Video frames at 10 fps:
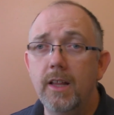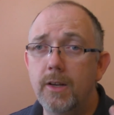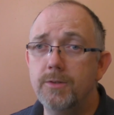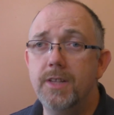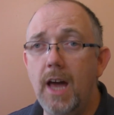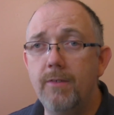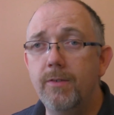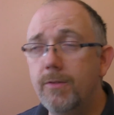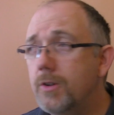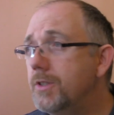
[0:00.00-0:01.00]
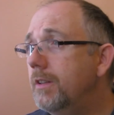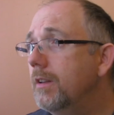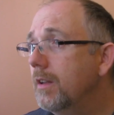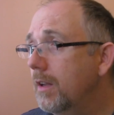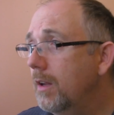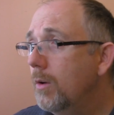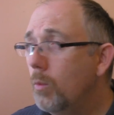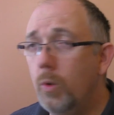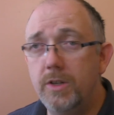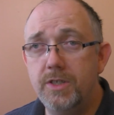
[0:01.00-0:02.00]
There's the alpha version,
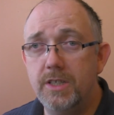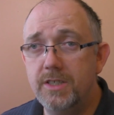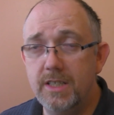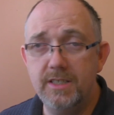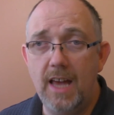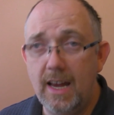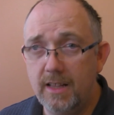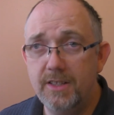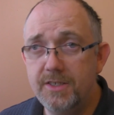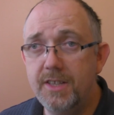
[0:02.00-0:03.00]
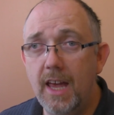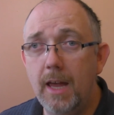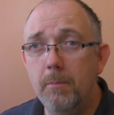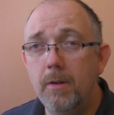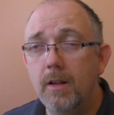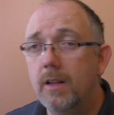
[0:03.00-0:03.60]
which is exactly the same.